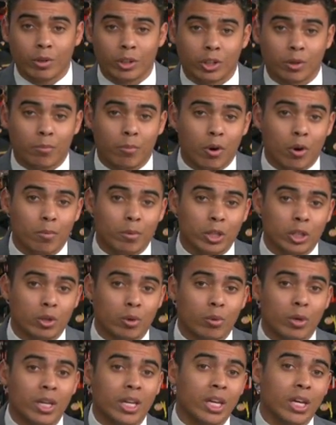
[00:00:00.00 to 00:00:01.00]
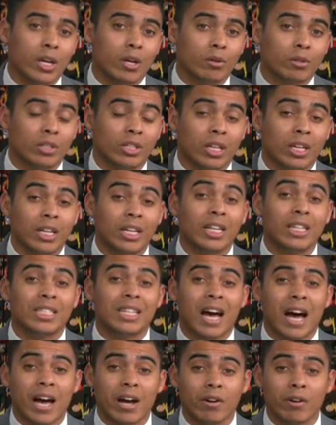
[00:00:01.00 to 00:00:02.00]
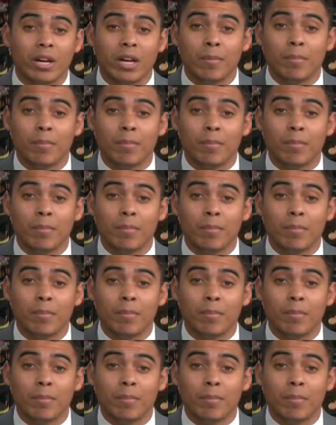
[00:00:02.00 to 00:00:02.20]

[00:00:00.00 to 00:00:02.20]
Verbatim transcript: was a moment 20 years and an entire